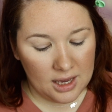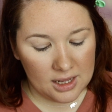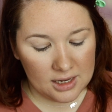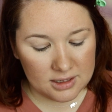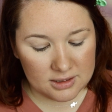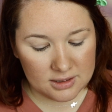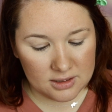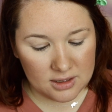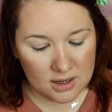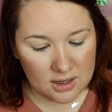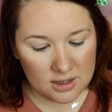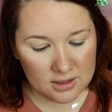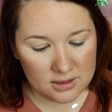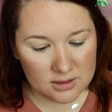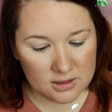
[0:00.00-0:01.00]
and it's
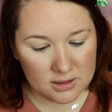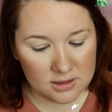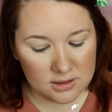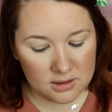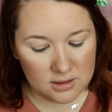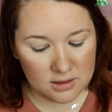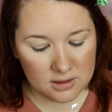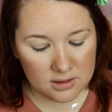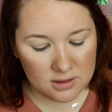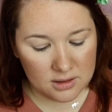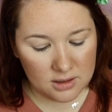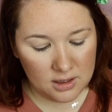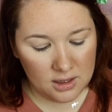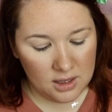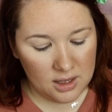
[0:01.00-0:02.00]
not
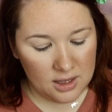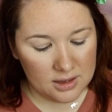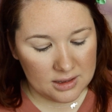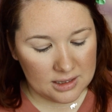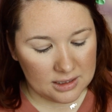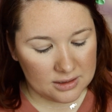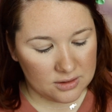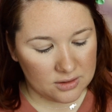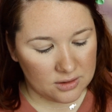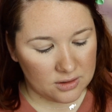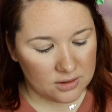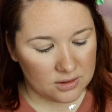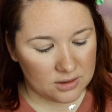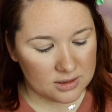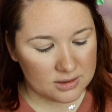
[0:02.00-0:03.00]
that
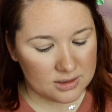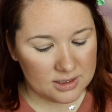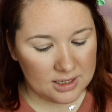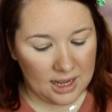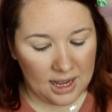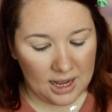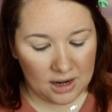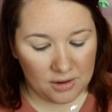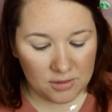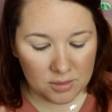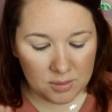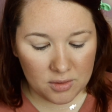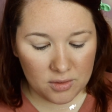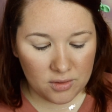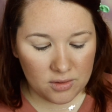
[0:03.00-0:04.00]
they're
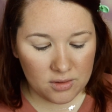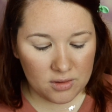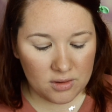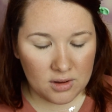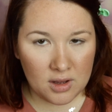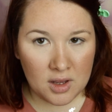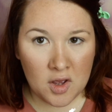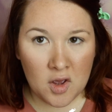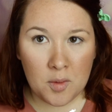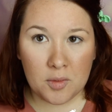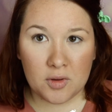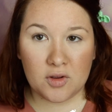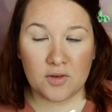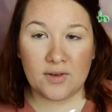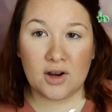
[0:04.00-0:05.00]
terrible,
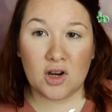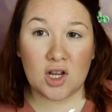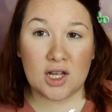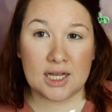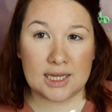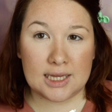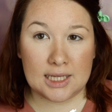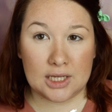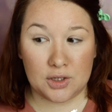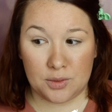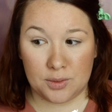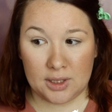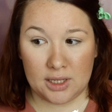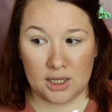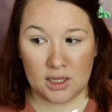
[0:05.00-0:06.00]
but they're very
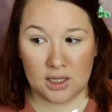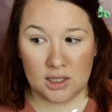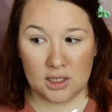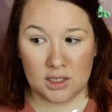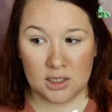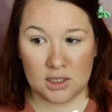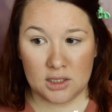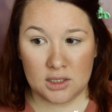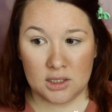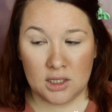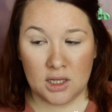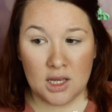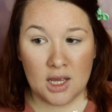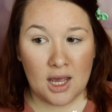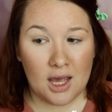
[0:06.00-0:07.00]
glittery.
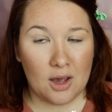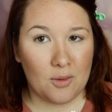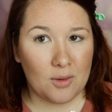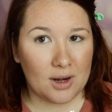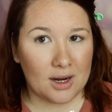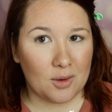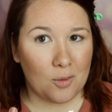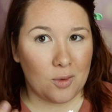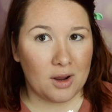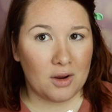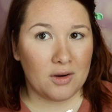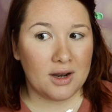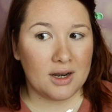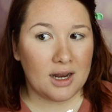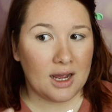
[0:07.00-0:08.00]
And when I
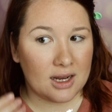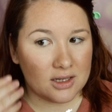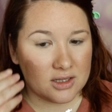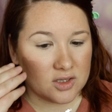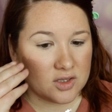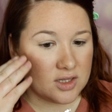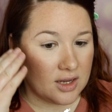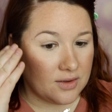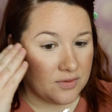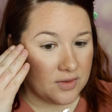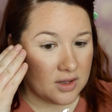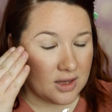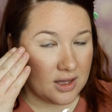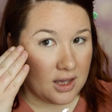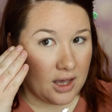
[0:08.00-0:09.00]
wear it, I
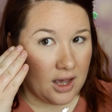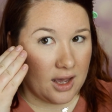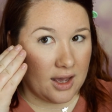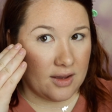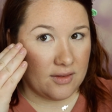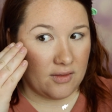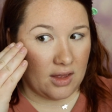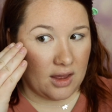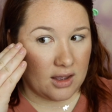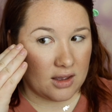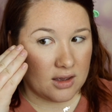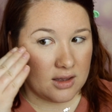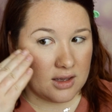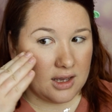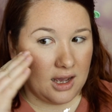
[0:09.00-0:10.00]
feel like I have like
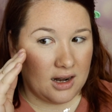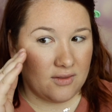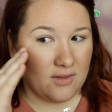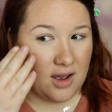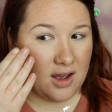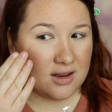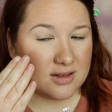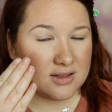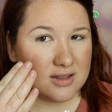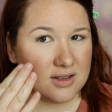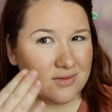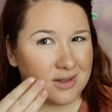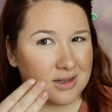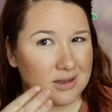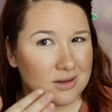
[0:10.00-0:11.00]
kind of hunks
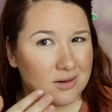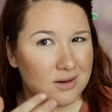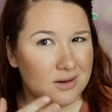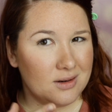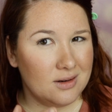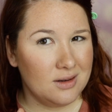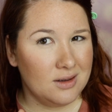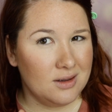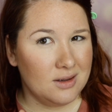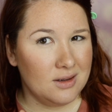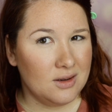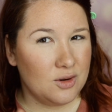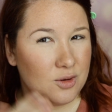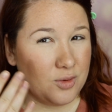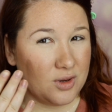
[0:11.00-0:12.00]
of glitter
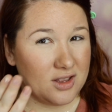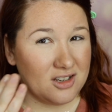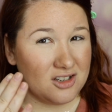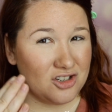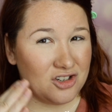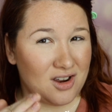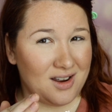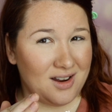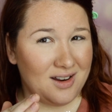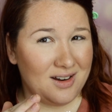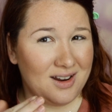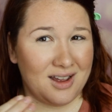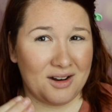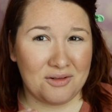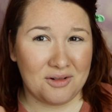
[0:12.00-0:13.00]
with the shine.
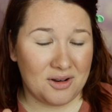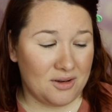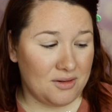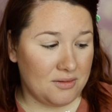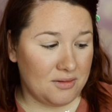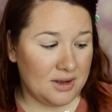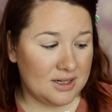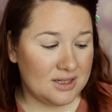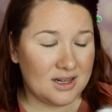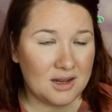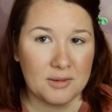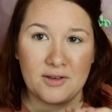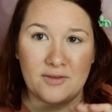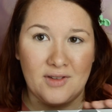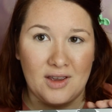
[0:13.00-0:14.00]
I don't know. It's not
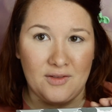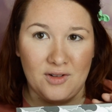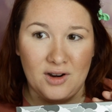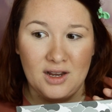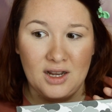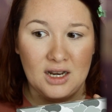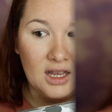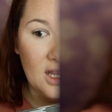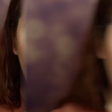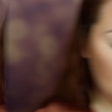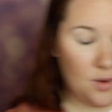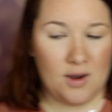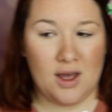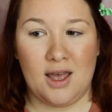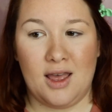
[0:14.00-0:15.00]
my favorite.
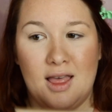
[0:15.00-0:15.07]
So